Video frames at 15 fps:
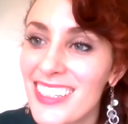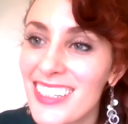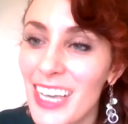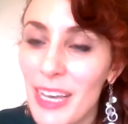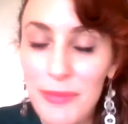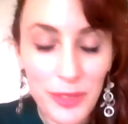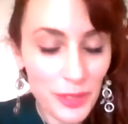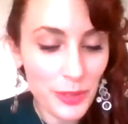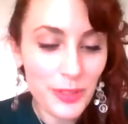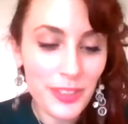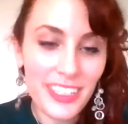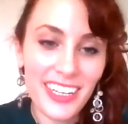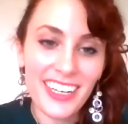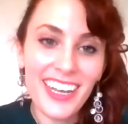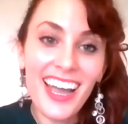
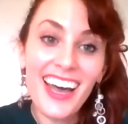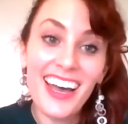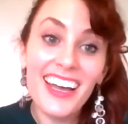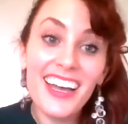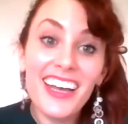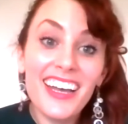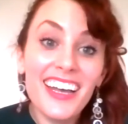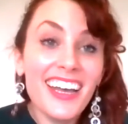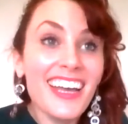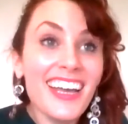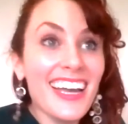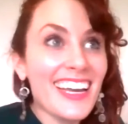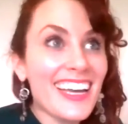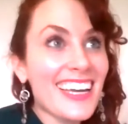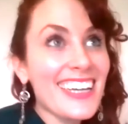Absolutely. Yeah.
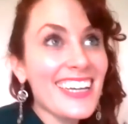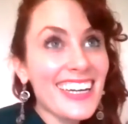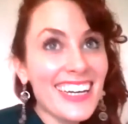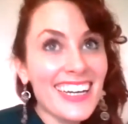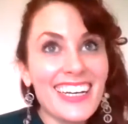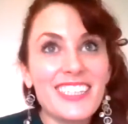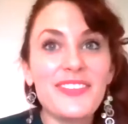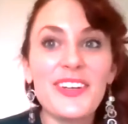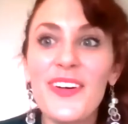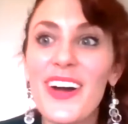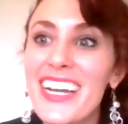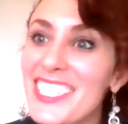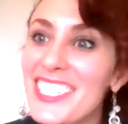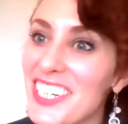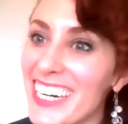It has been
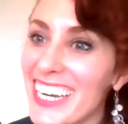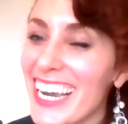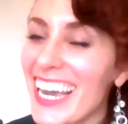quite a journey.